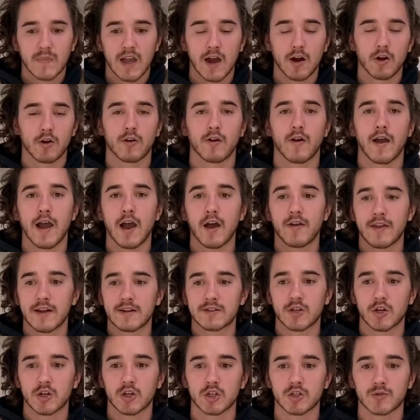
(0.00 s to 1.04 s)
I don't know how that
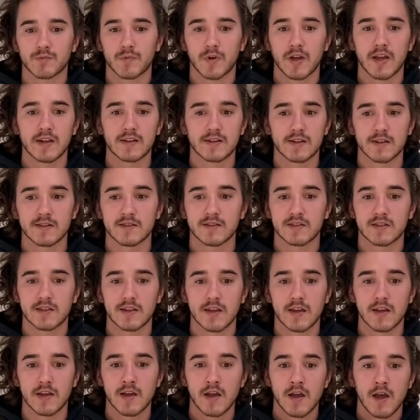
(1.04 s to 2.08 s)
Turkish plane didn't
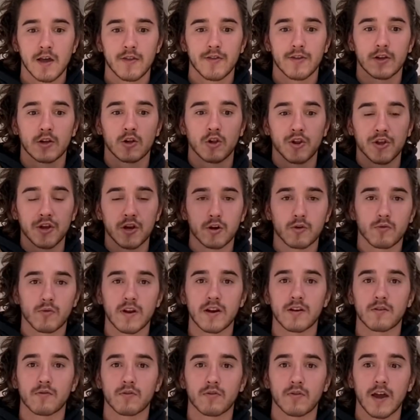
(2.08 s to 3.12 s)
see the clear
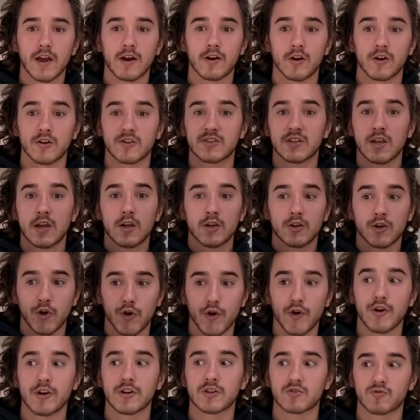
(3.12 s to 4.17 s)
written letters,
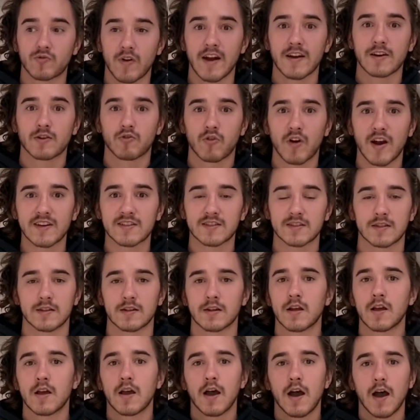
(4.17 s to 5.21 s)
Kurdish Red Crescent,
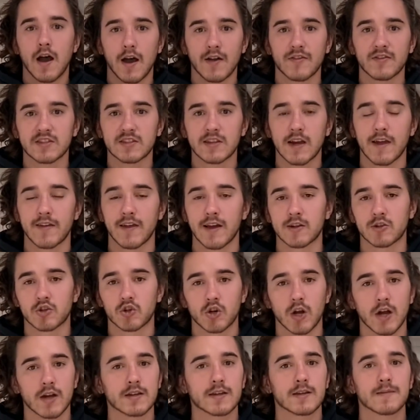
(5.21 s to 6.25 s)
on the side of that
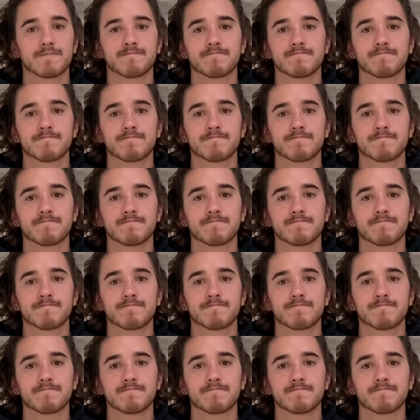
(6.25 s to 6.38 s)
truck.